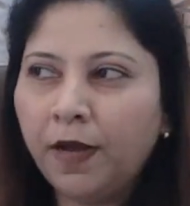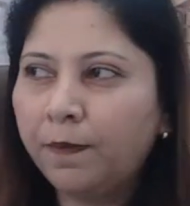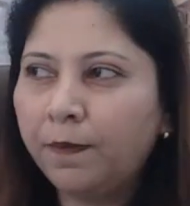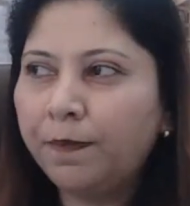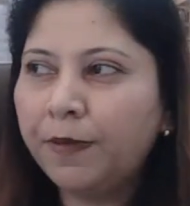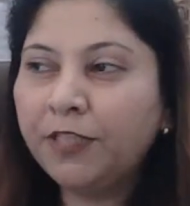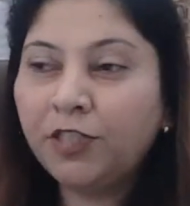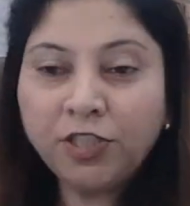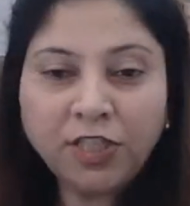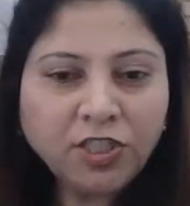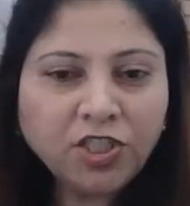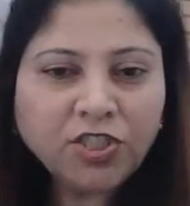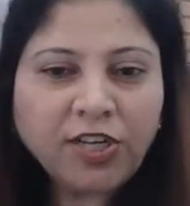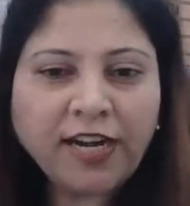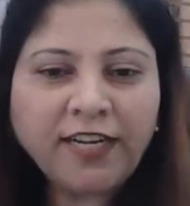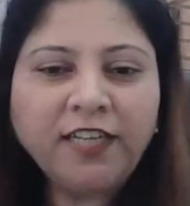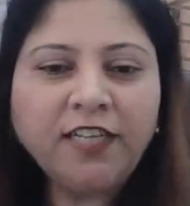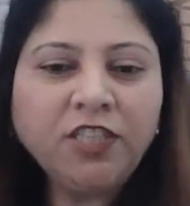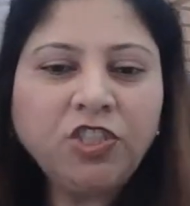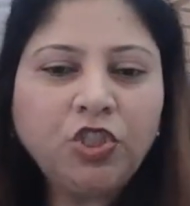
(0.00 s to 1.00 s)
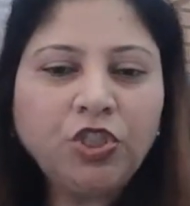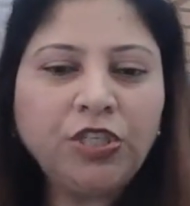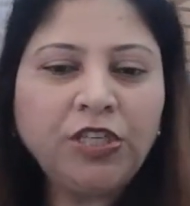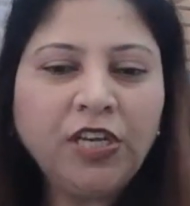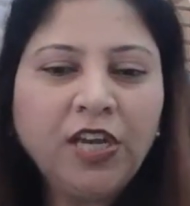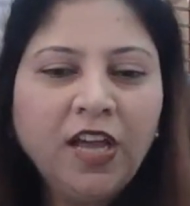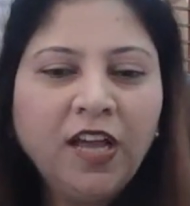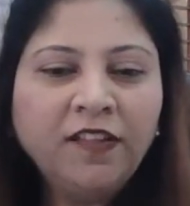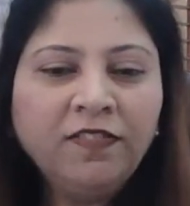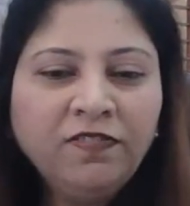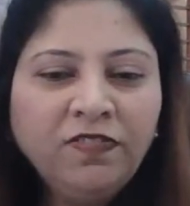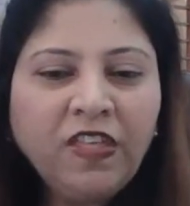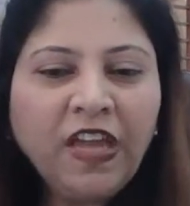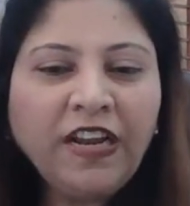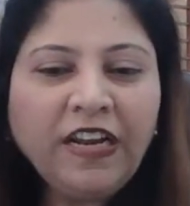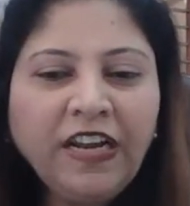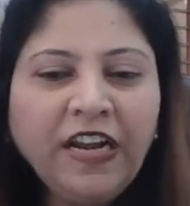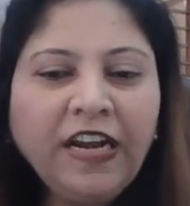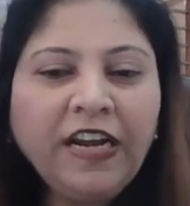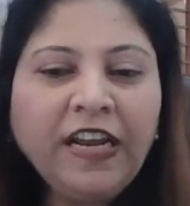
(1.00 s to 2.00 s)
business strategy,
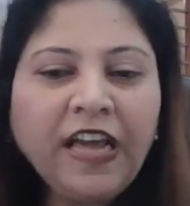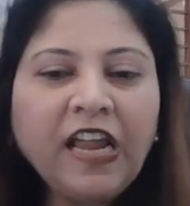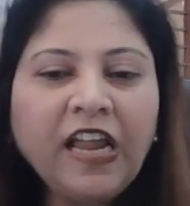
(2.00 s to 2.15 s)
then it